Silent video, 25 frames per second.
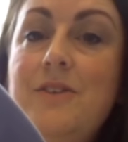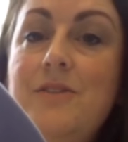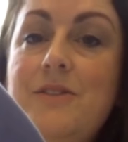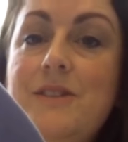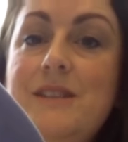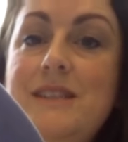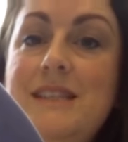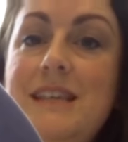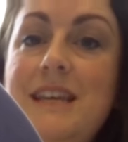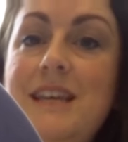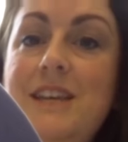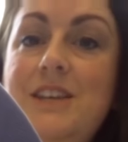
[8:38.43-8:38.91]
the
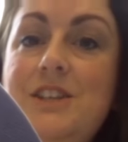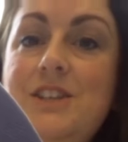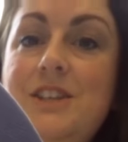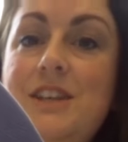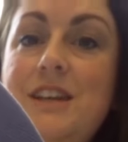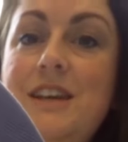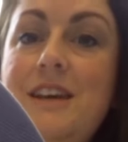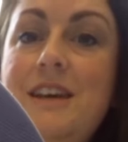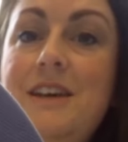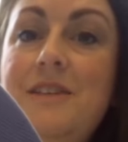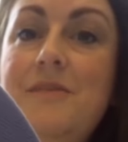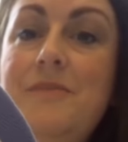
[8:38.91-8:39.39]

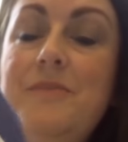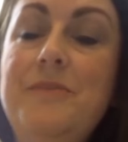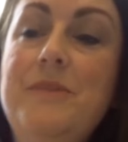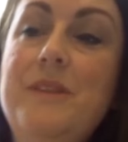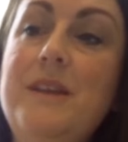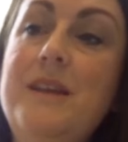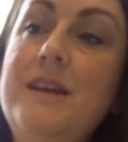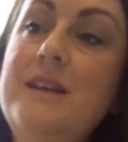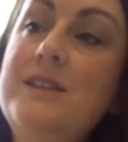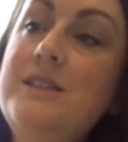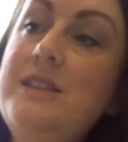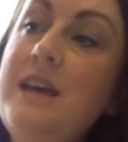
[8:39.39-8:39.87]
t-shirt.
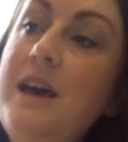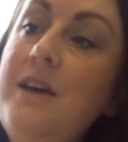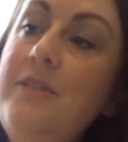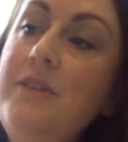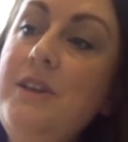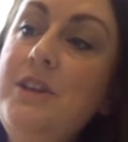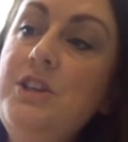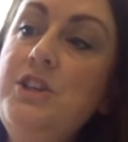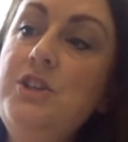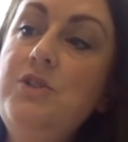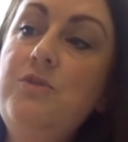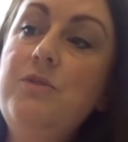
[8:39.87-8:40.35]
So I
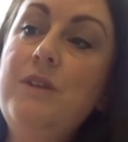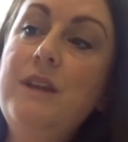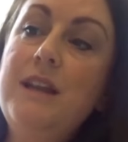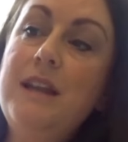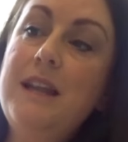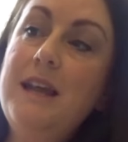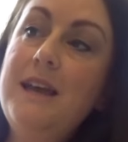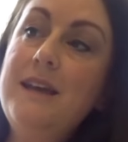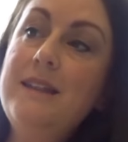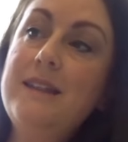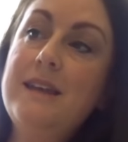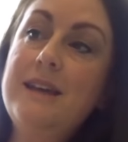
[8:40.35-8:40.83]
think she'd really
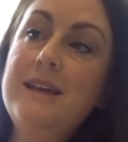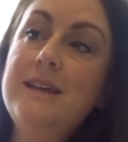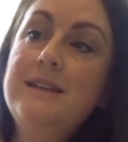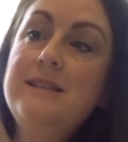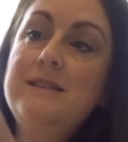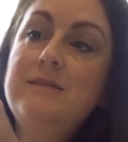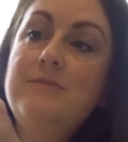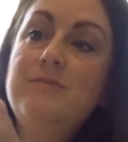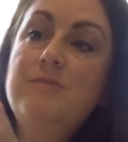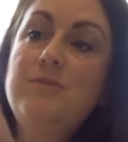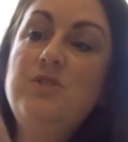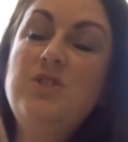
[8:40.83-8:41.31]
like
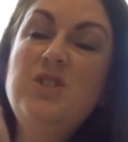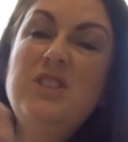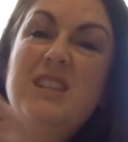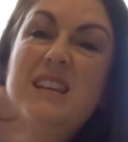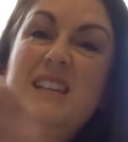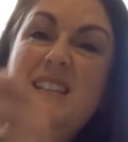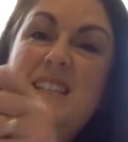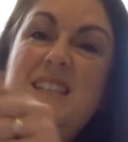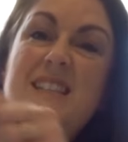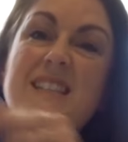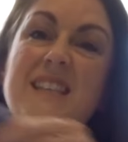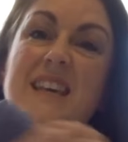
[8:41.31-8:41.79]
this. Just
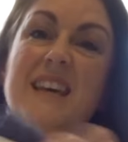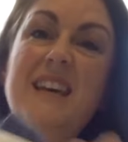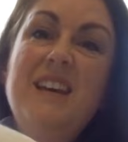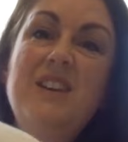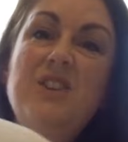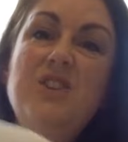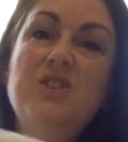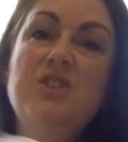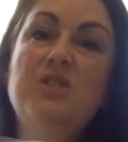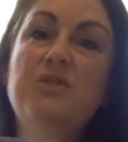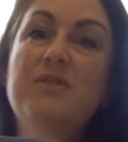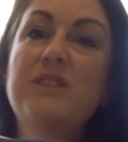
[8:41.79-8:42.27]
as I say,
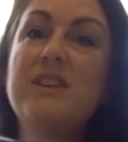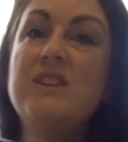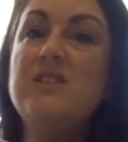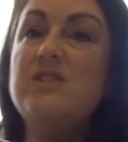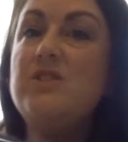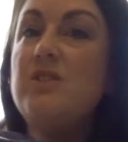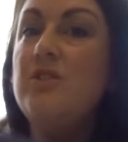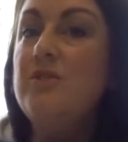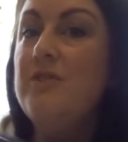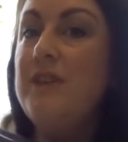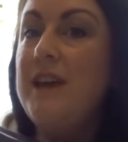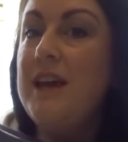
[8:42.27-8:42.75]
just a real
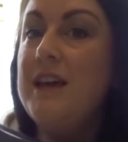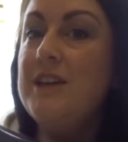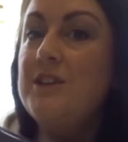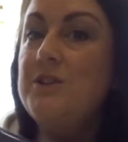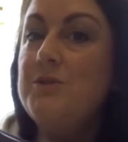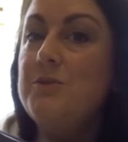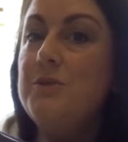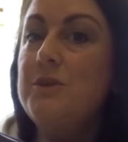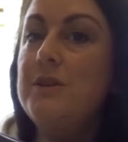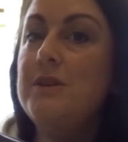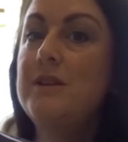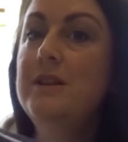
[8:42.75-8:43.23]
sort of
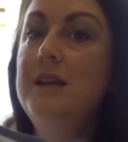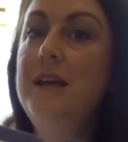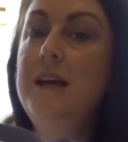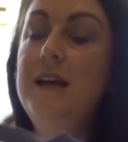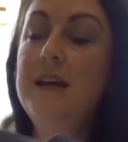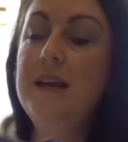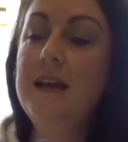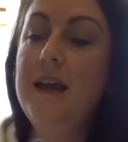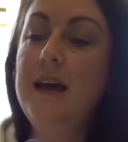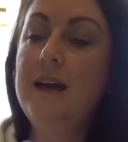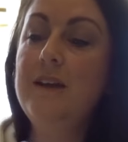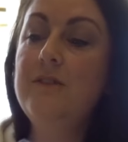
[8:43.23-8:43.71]
casual
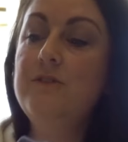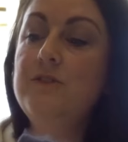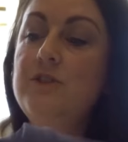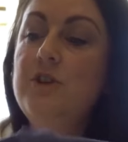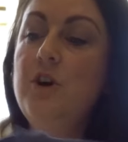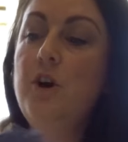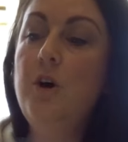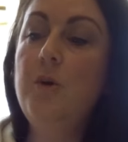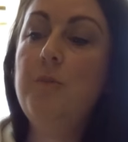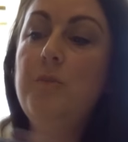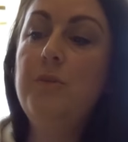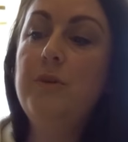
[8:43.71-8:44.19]
kind of
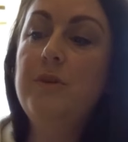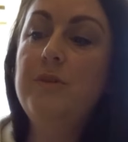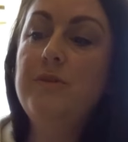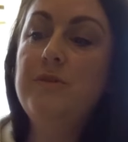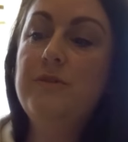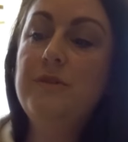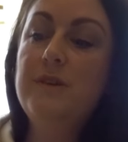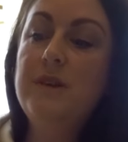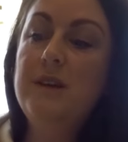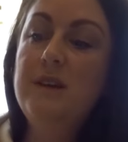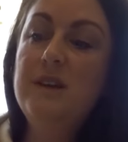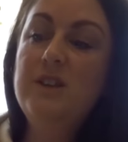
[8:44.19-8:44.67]
top
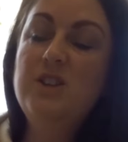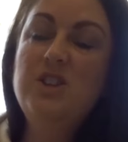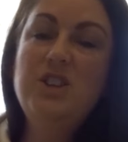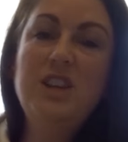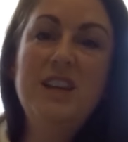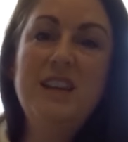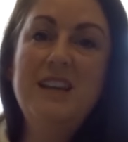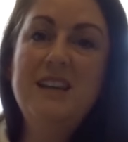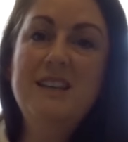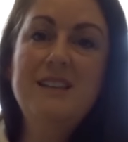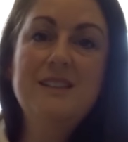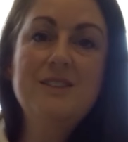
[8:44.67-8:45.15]
with
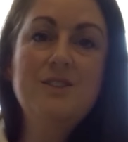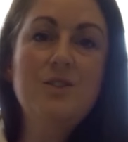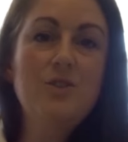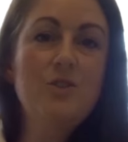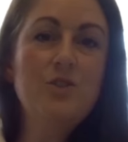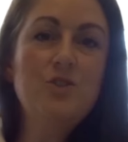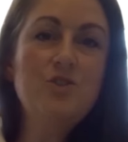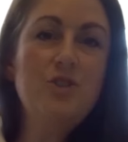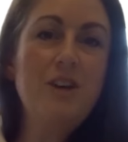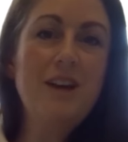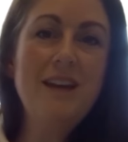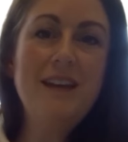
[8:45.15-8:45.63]
jeans or
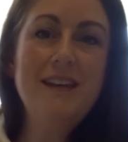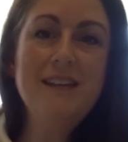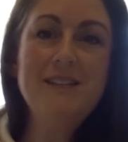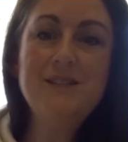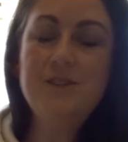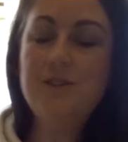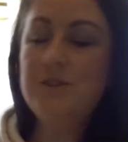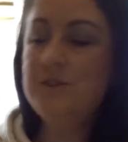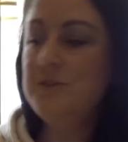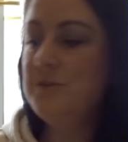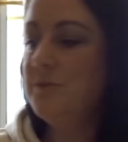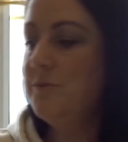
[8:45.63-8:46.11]
trackies
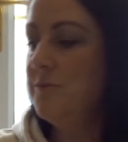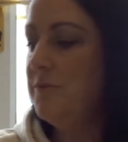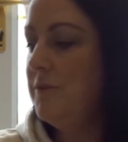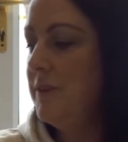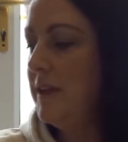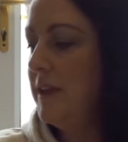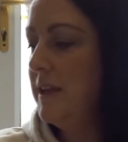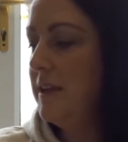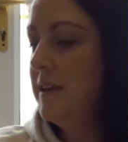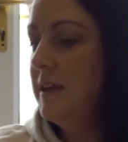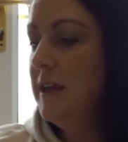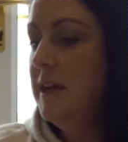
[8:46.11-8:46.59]
or
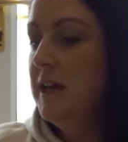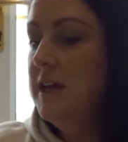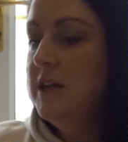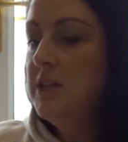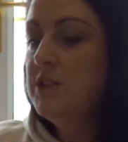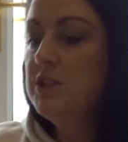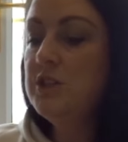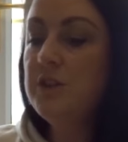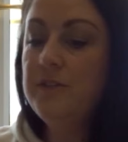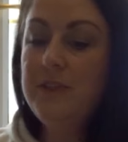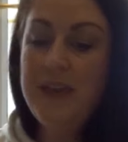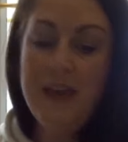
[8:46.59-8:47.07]
something.
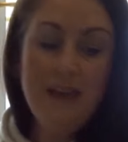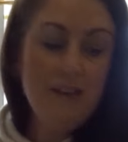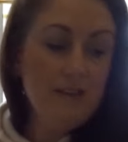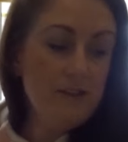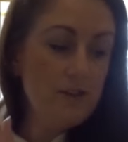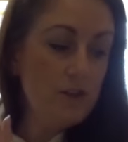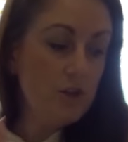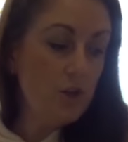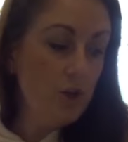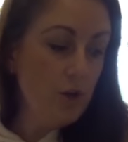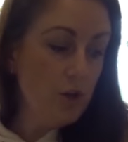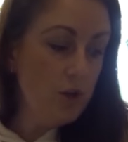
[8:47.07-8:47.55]
So there's
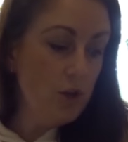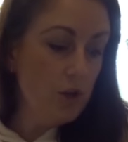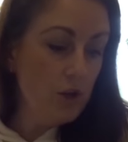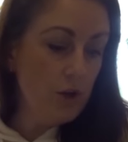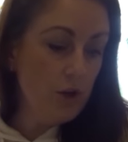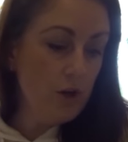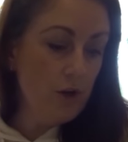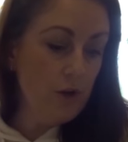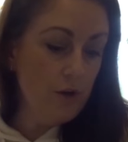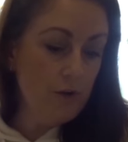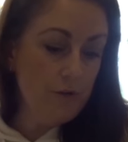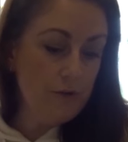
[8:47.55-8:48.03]
the
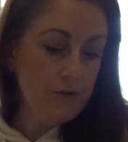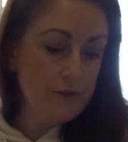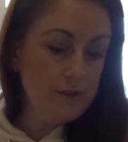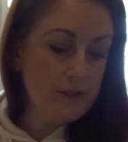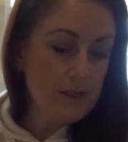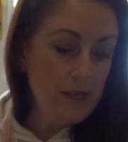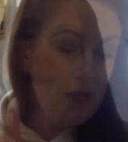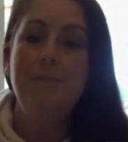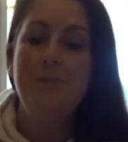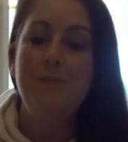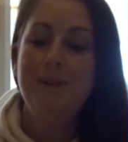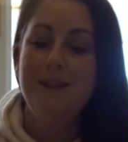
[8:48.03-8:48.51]

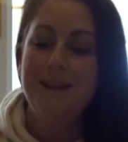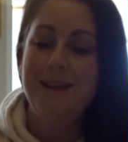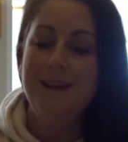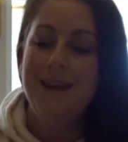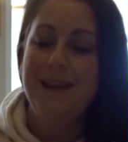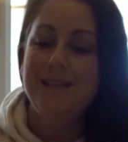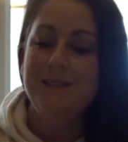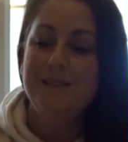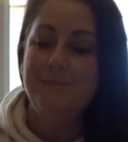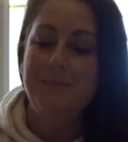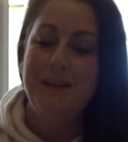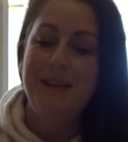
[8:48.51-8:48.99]
clothes. Emily
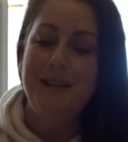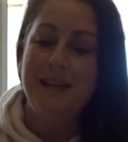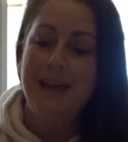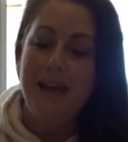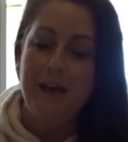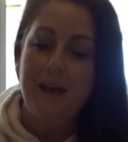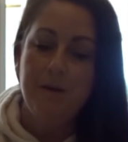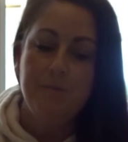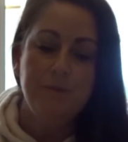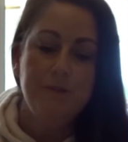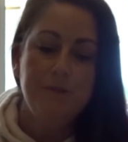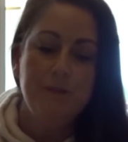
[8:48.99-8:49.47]
has been
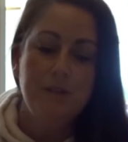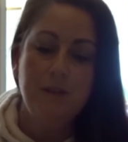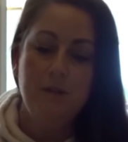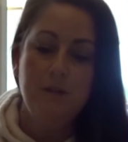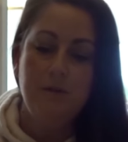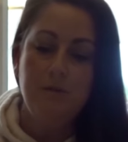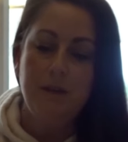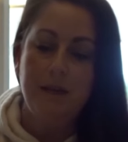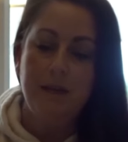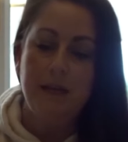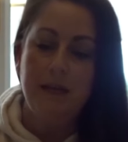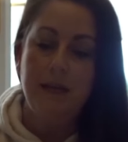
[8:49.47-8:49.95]

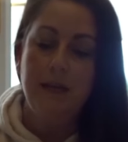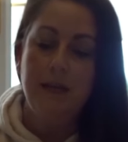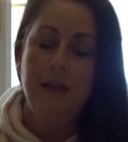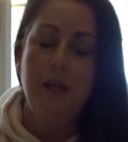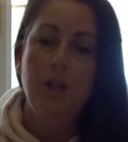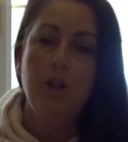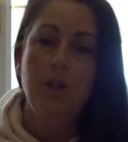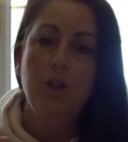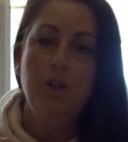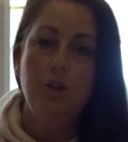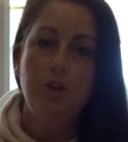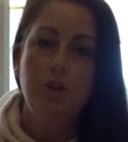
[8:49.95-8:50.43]
absolutely
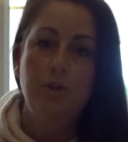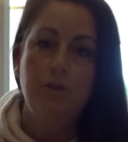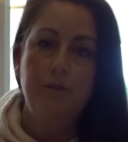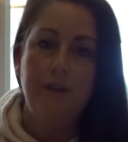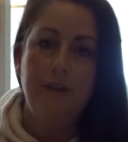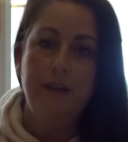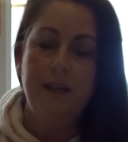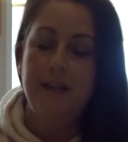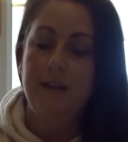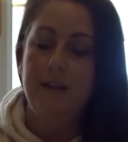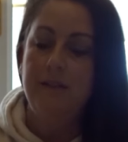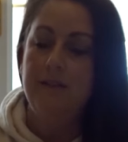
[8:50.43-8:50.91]

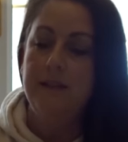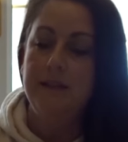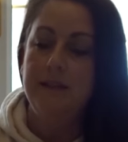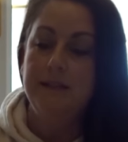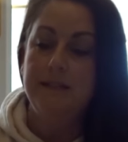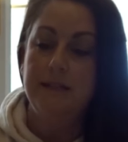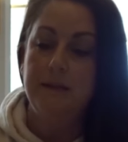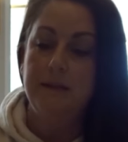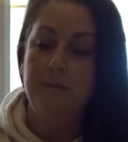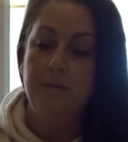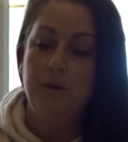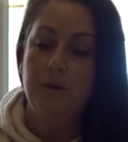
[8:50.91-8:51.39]
loving these
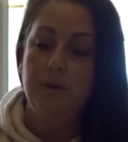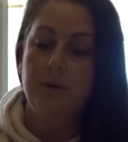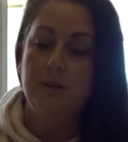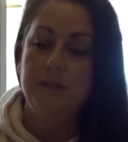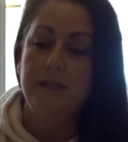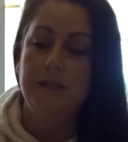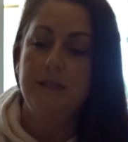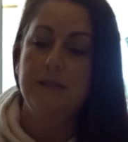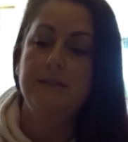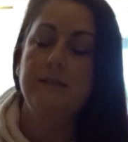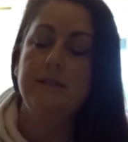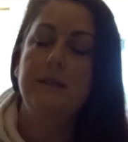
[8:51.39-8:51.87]
lip
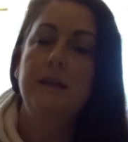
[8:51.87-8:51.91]
glosses.